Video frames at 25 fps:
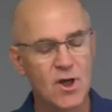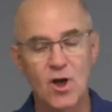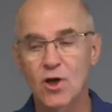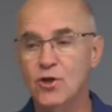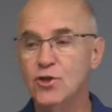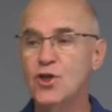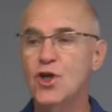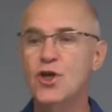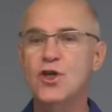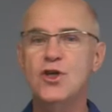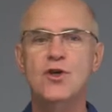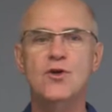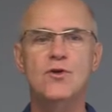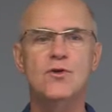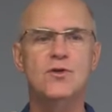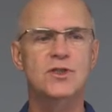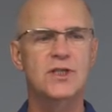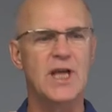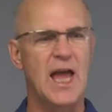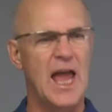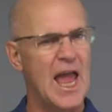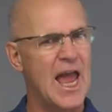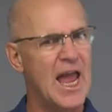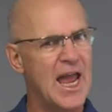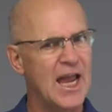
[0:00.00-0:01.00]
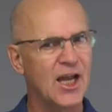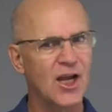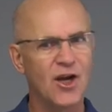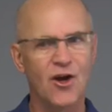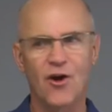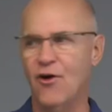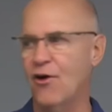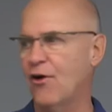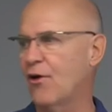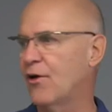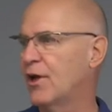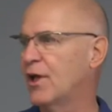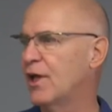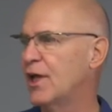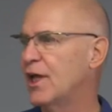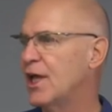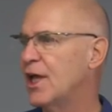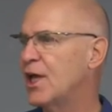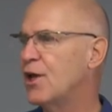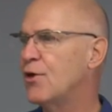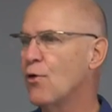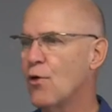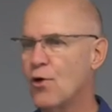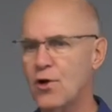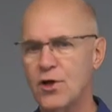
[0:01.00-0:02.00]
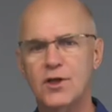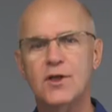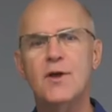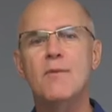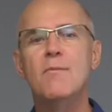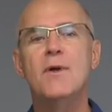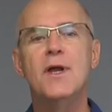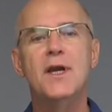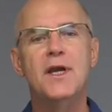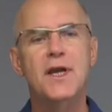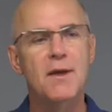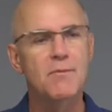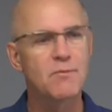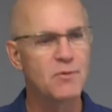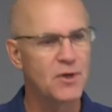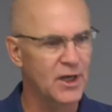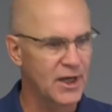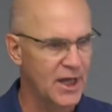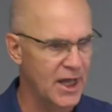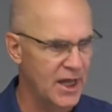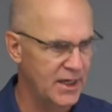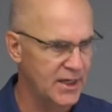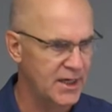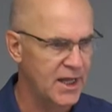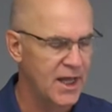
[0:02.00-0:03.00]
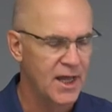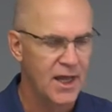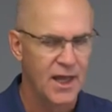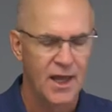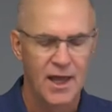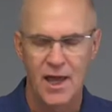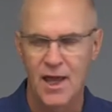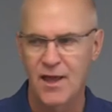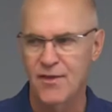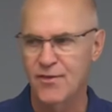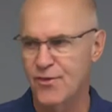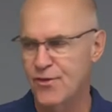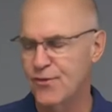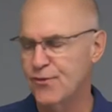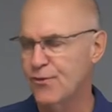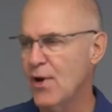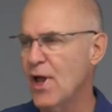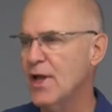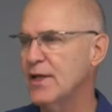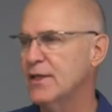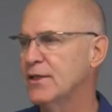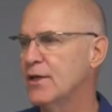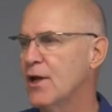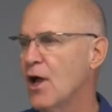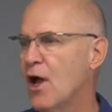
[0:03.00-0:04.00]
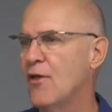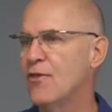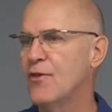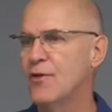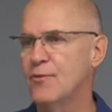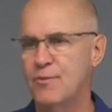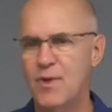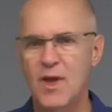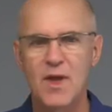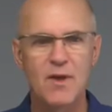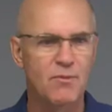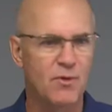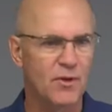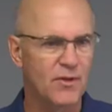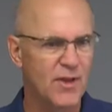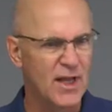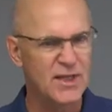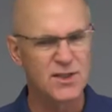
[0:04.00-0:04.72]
know, to use anger in order to manipulate and threaten other people.